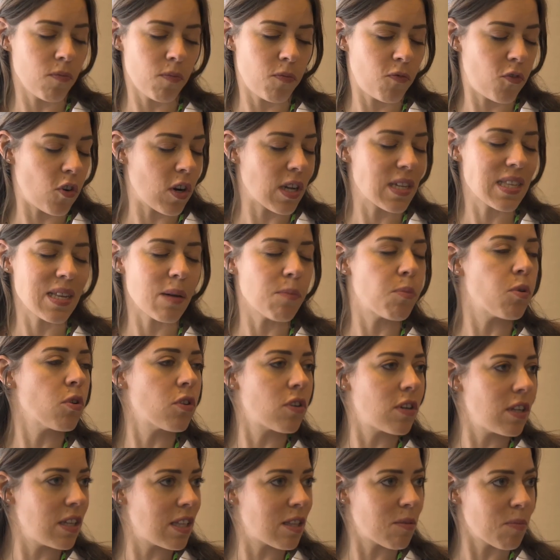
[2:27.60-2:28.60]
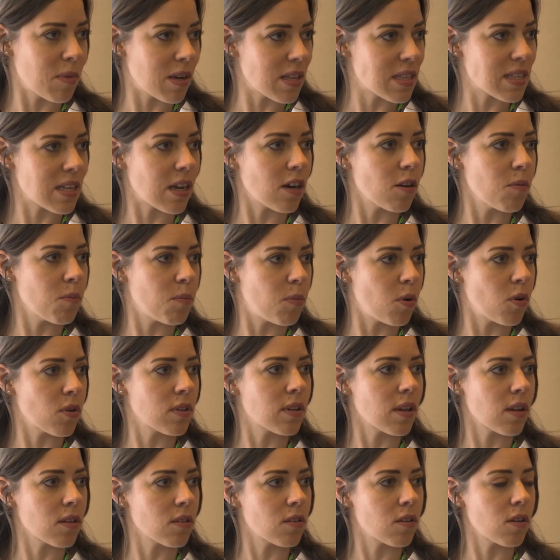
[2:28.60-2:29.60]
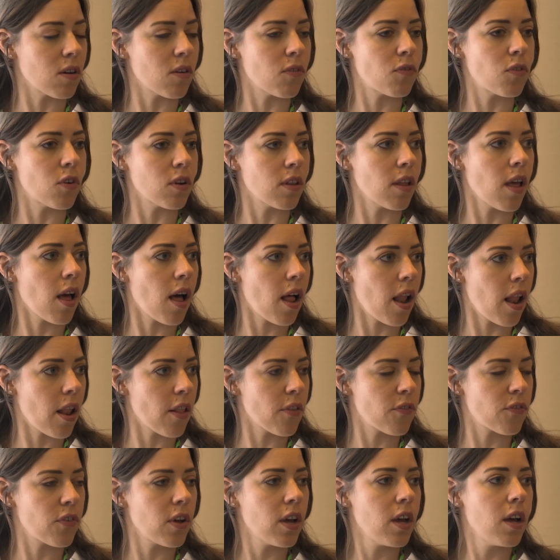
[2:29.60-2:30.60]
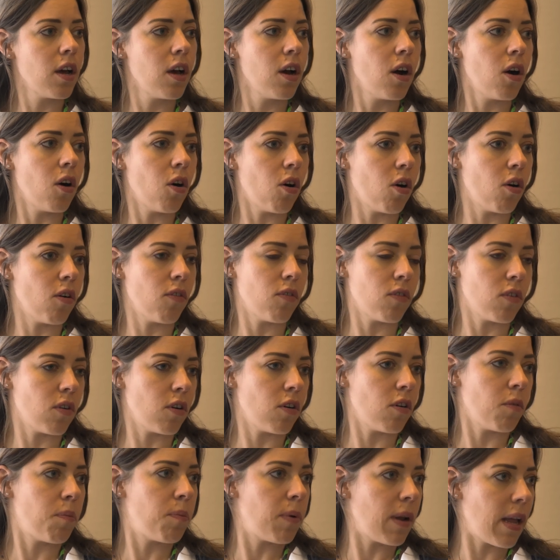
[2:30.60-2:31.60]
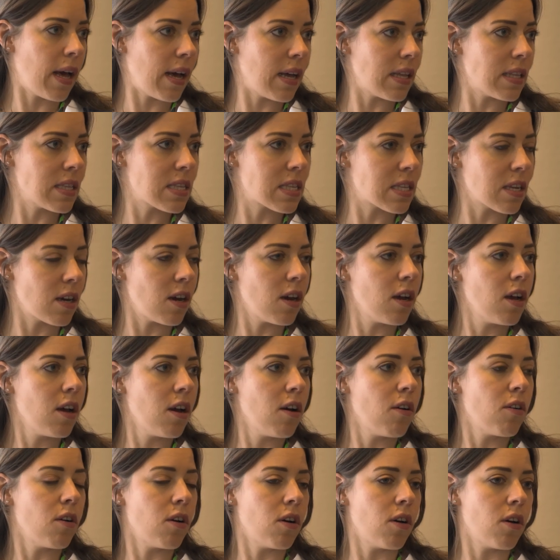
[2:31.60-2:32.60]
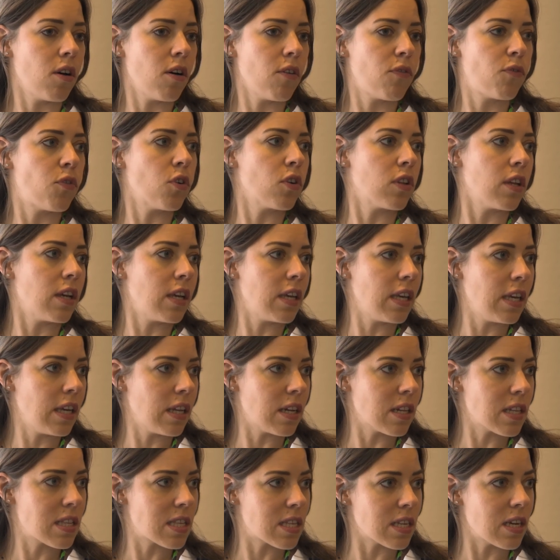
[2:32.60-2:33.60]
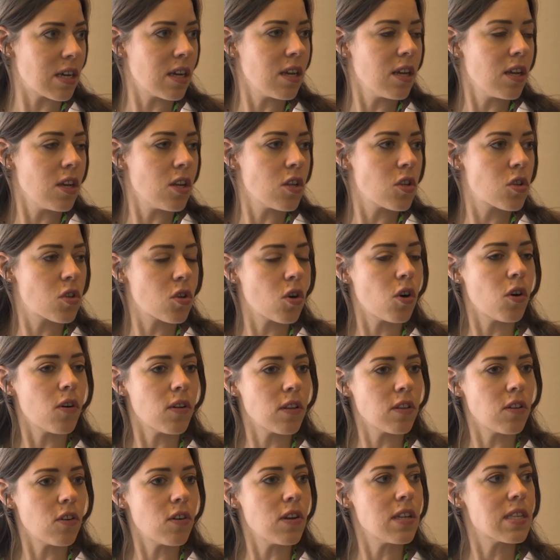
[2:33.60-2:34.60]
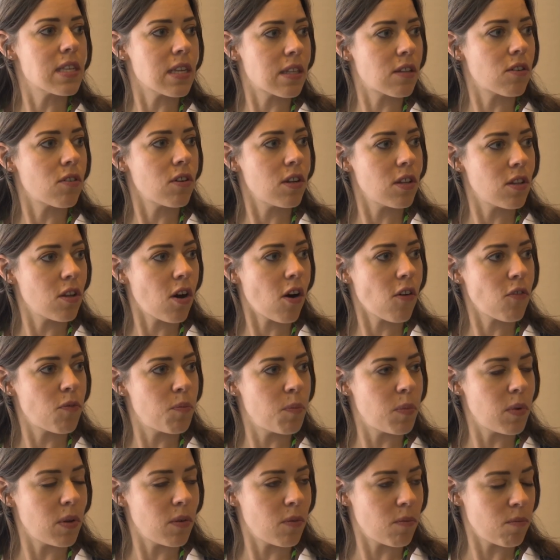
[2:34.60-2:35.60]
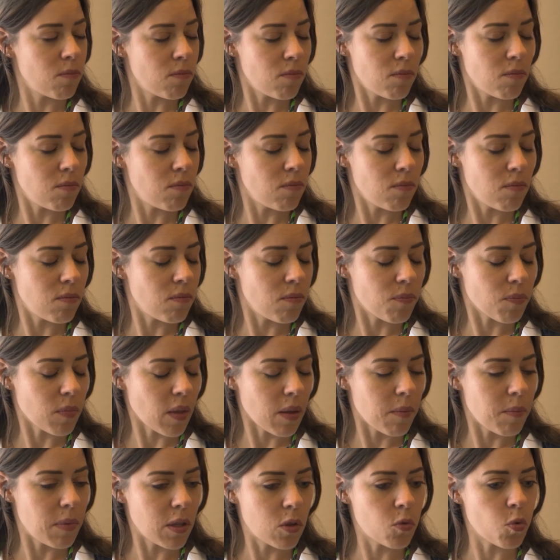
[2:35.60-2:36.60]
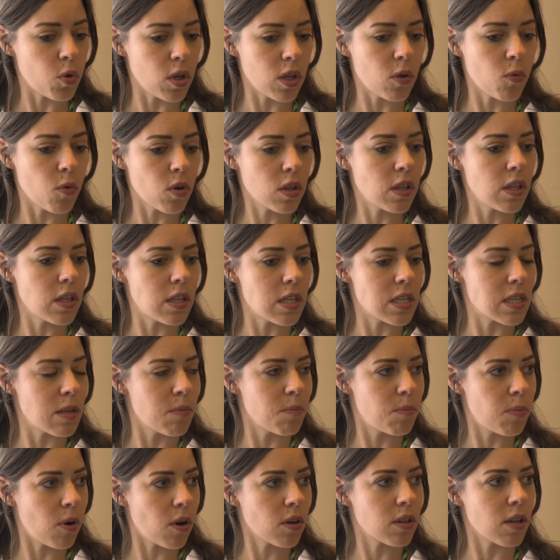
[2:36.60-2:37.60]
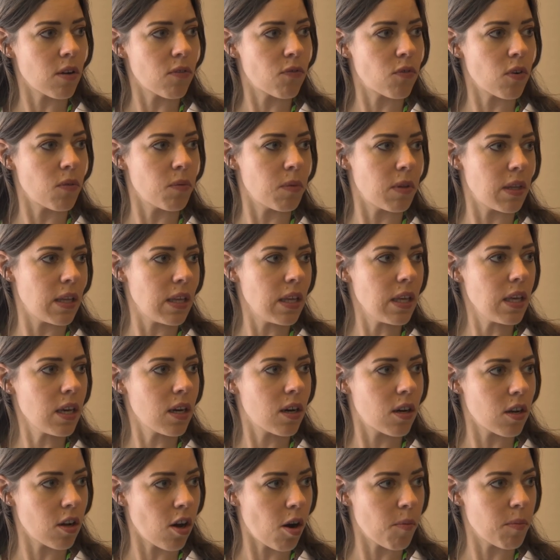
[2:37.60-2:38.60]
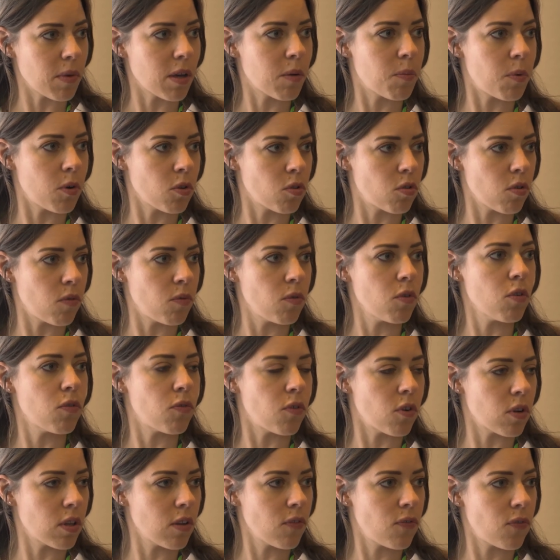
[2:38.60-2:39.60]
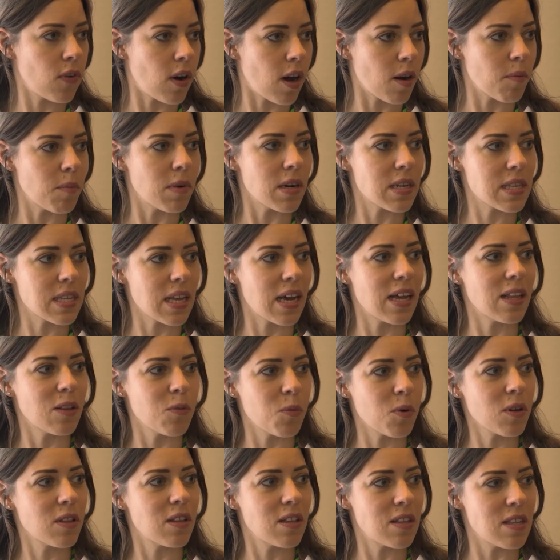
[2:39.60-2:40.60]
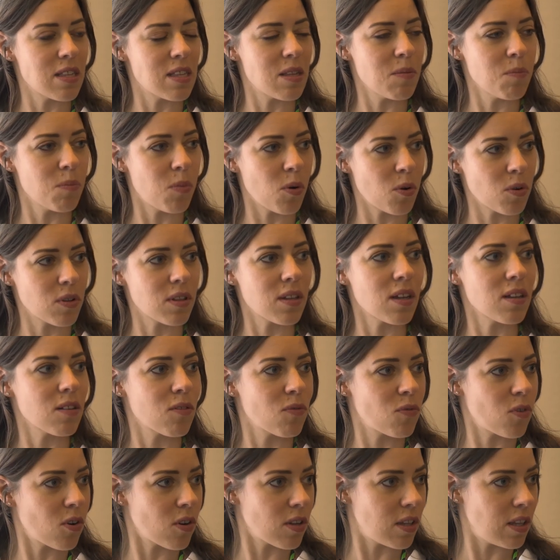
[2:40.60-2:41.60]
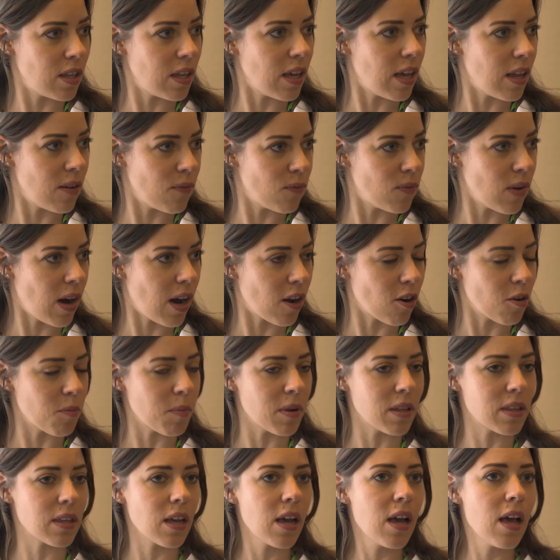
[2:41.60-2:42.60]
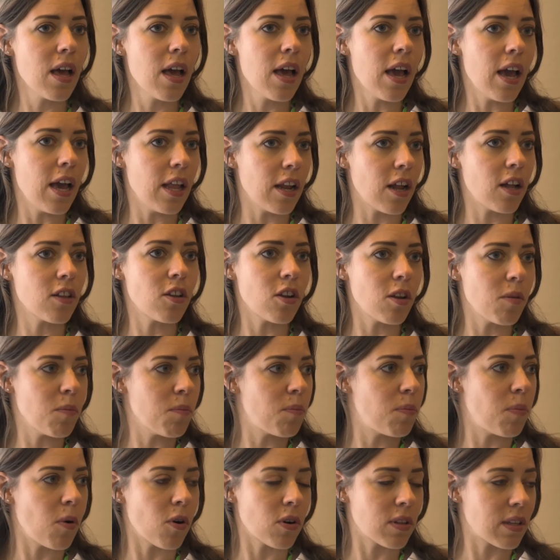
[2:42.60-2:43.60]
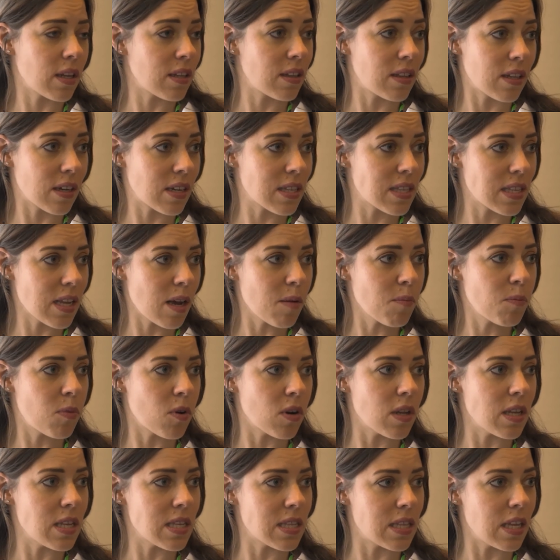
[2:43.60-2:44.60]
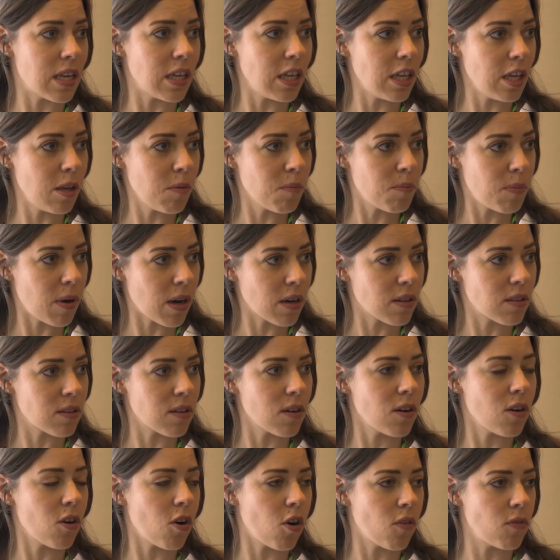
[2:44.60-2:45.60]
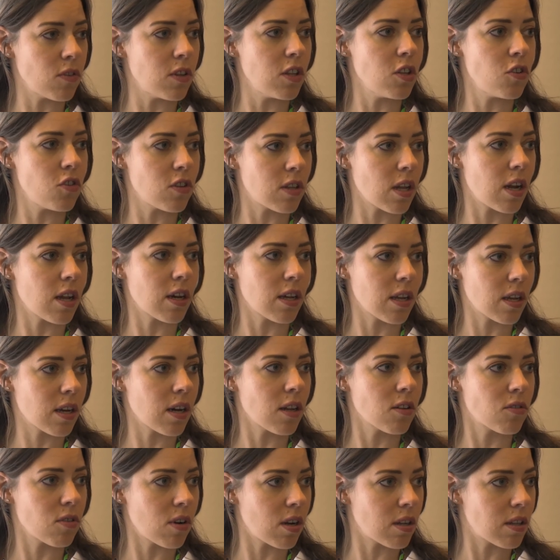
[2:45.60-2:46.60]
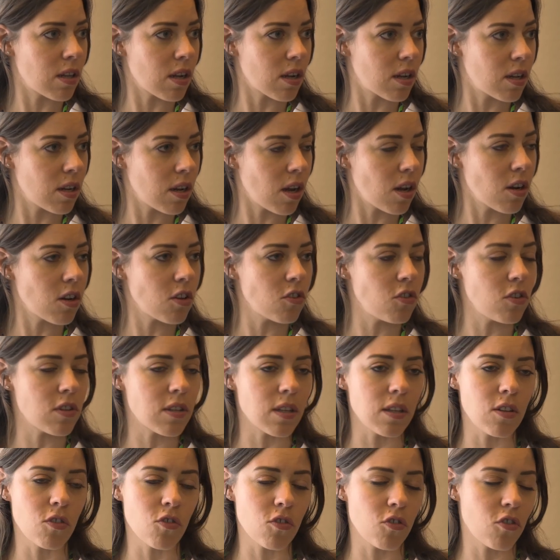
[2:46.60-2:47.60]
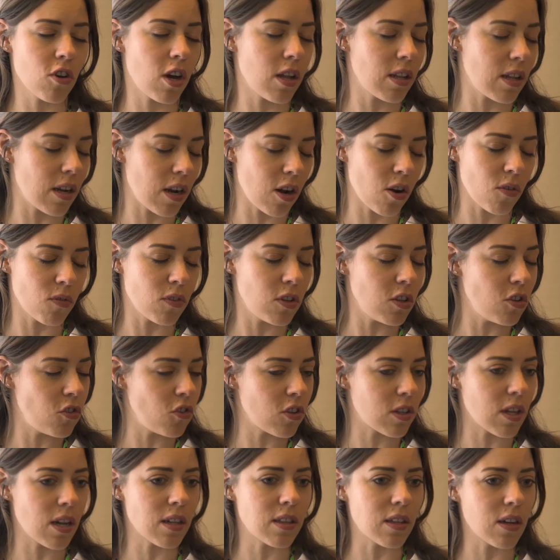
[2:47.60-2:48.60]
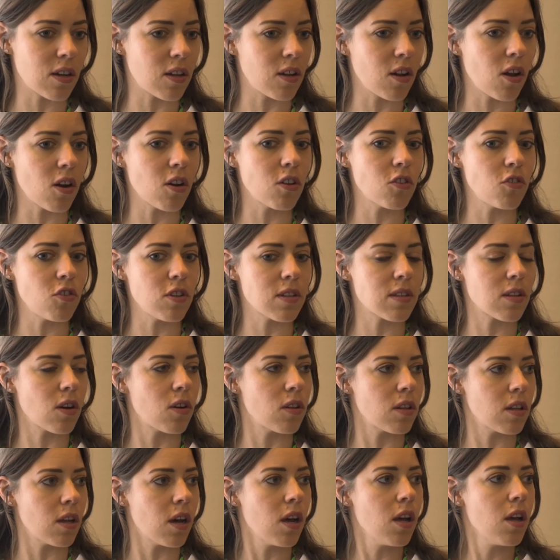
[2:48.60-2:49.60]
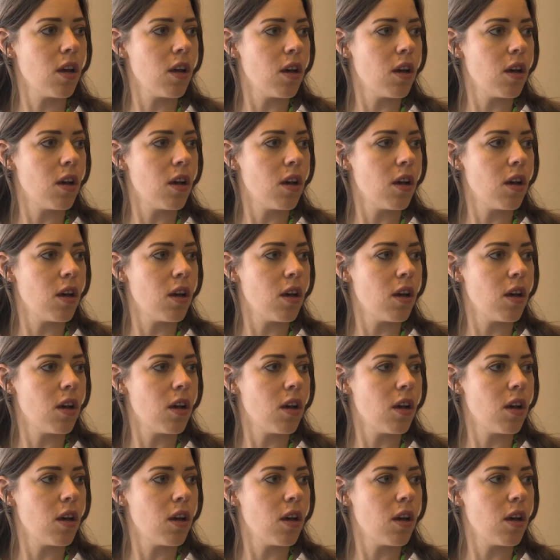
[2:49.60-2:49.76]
For example, treatments are important for the health of plants, for the yields. So there is a trade-off between what it is important from the economic point of view for the farmers and what is important for the environment. Another important example is the impact of digital agricultural technologies, in general of digital technologies on